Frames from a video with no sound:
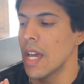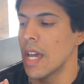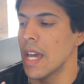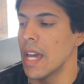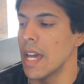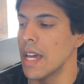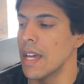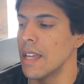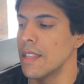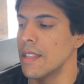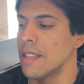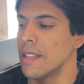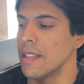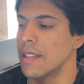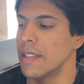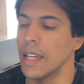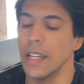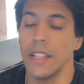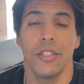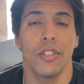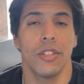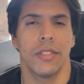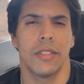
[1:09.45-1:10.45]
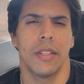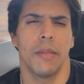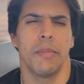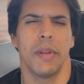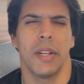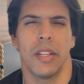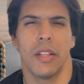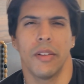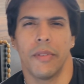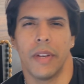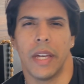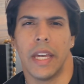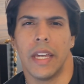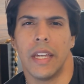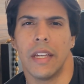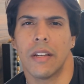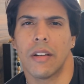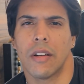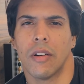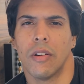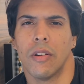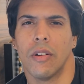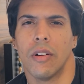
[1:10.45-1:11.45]
And they just developed a
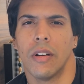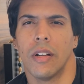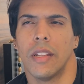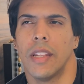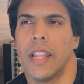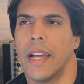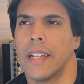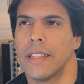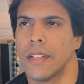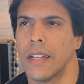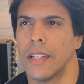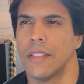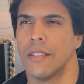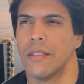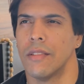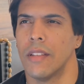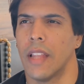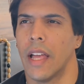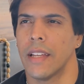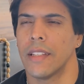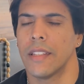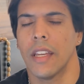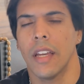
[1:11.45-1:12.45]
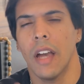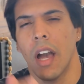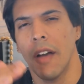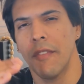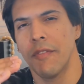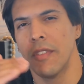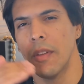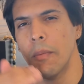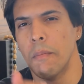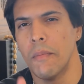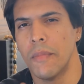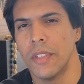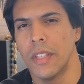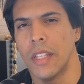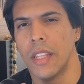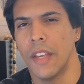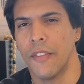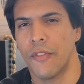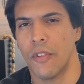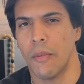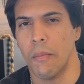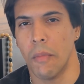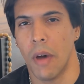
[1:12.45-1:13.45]
code like they have the
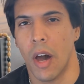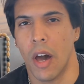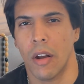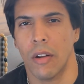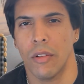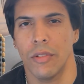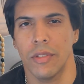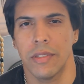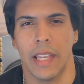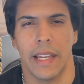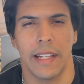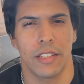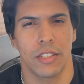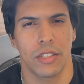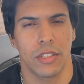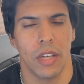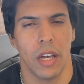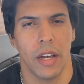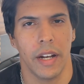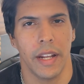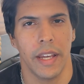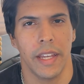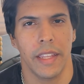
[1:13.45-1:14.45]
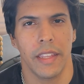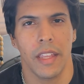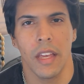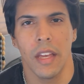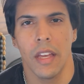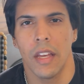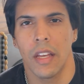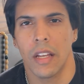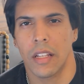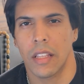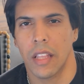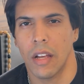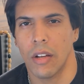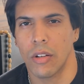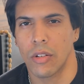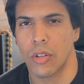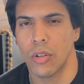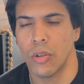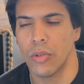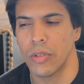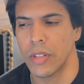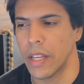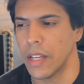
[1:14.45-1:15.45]
different models like Sonnet, Cloud
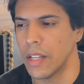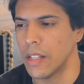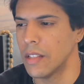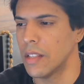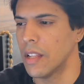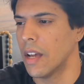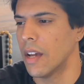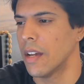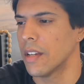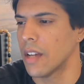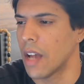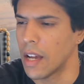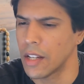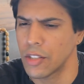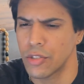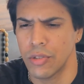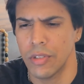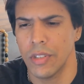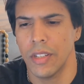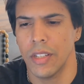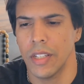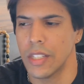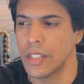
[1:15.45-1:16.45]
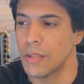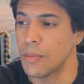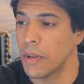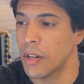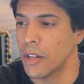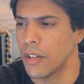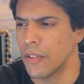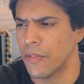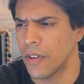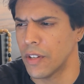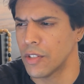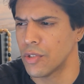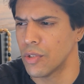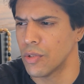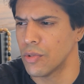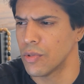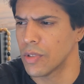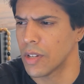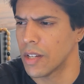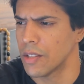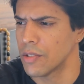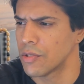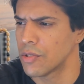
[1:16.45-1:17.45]
Code, and like actually it's better if I show
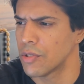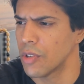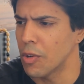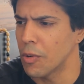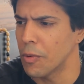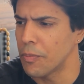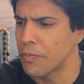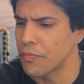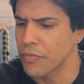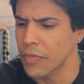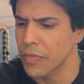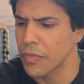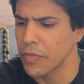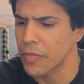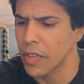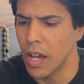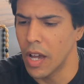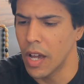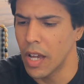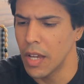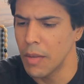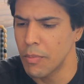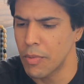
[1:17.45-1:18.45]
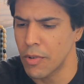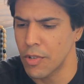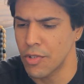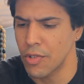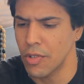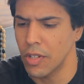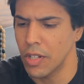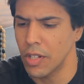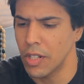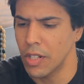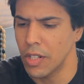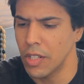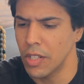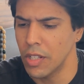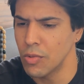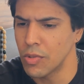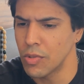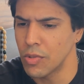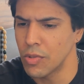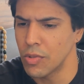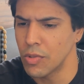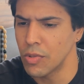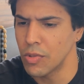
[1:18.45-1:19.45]
you guys. So I personally
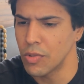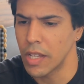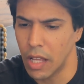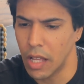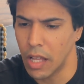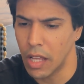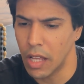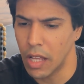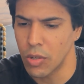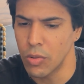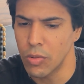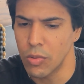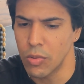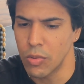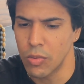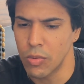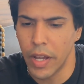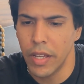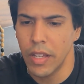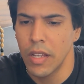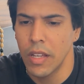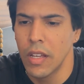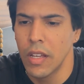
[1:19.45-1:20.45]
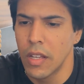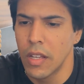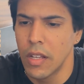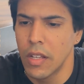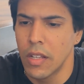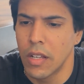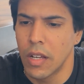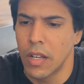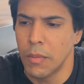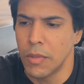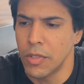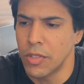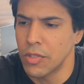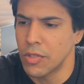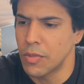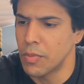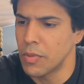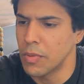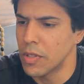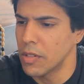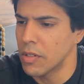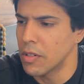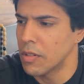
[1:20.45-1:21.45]
use Cloud Code, right? I'm gonna just
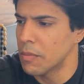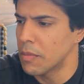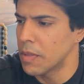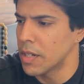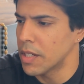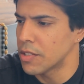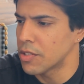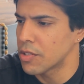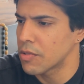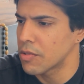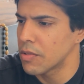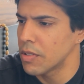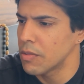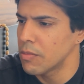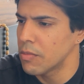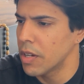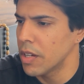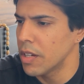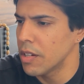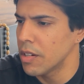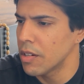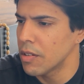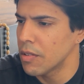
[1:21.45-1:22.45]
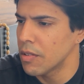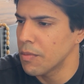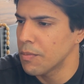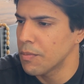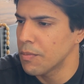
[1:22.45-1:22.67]
put it on my screen right here.